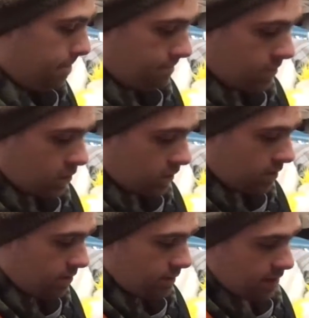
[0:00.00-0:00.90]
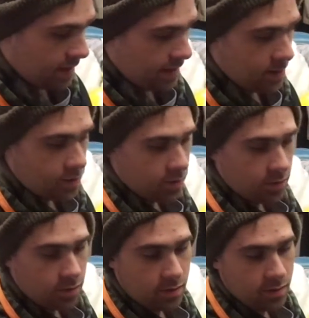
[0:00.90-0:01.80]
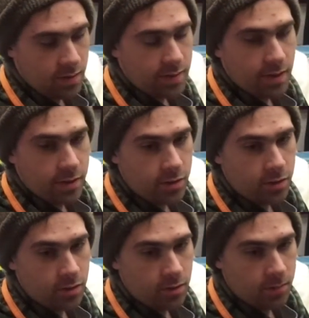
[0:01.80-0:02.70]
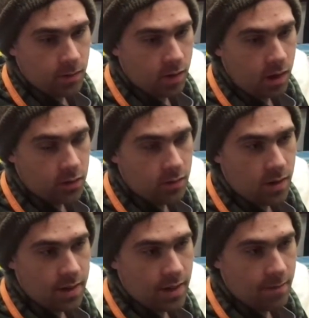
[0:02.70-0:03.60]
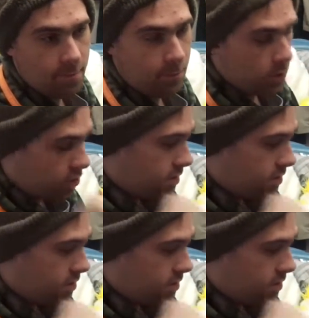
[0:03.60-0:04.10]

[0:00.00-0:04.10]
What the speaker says: Took the edges, these edges, put hot glue on it, and pushed